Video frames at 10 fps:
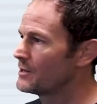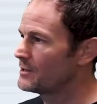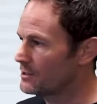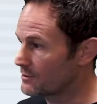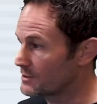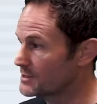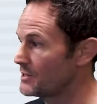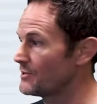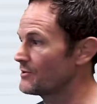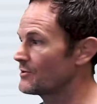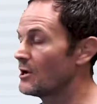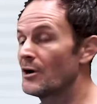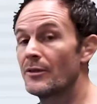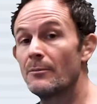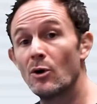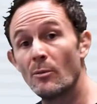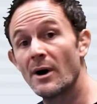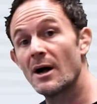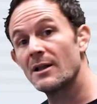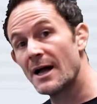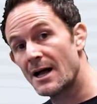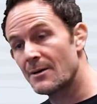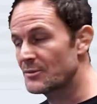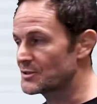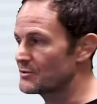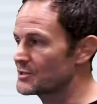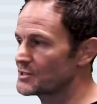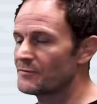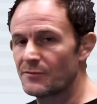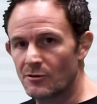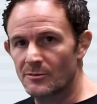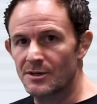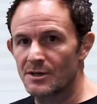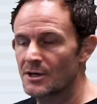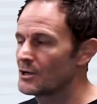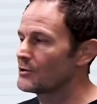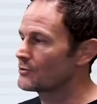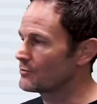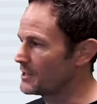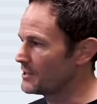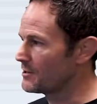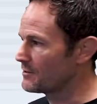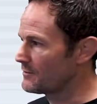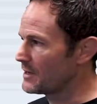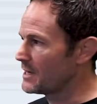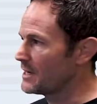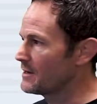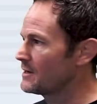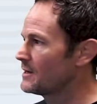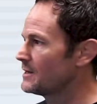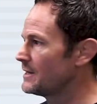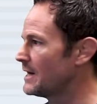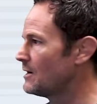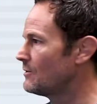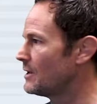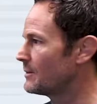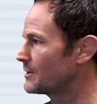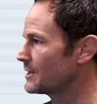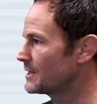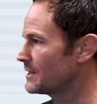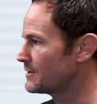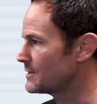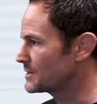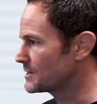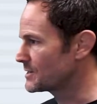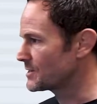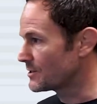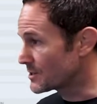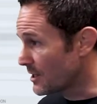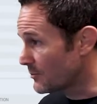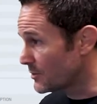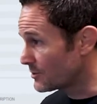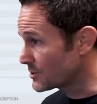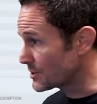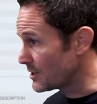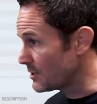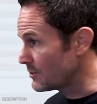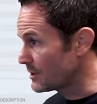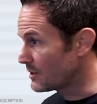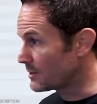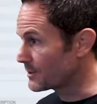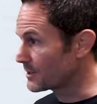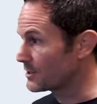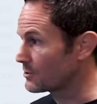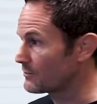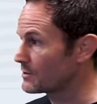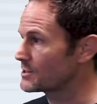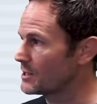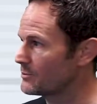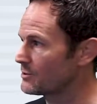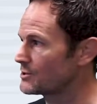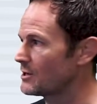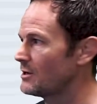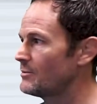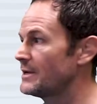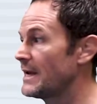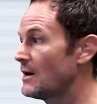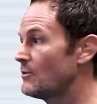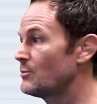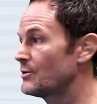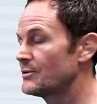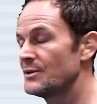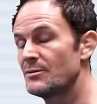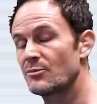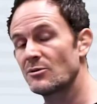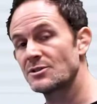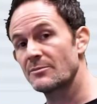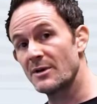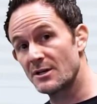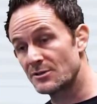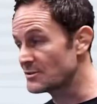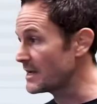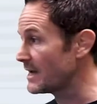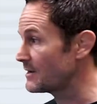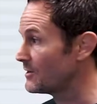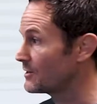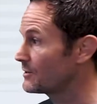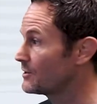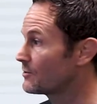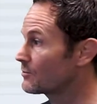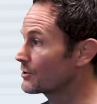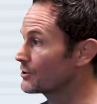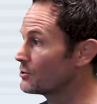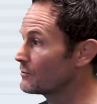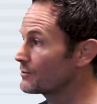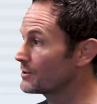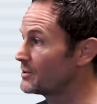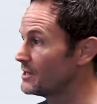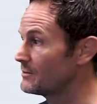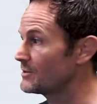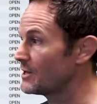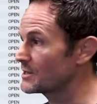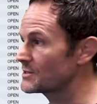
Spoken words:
Here it is here on the mobile app. So this is a foreman creating the RFI. Now I'm going to get out of this. This is on the top build job. I'm going to click over to the top build job. Now put the project manager's hat on. We're going to go over to PM Docs.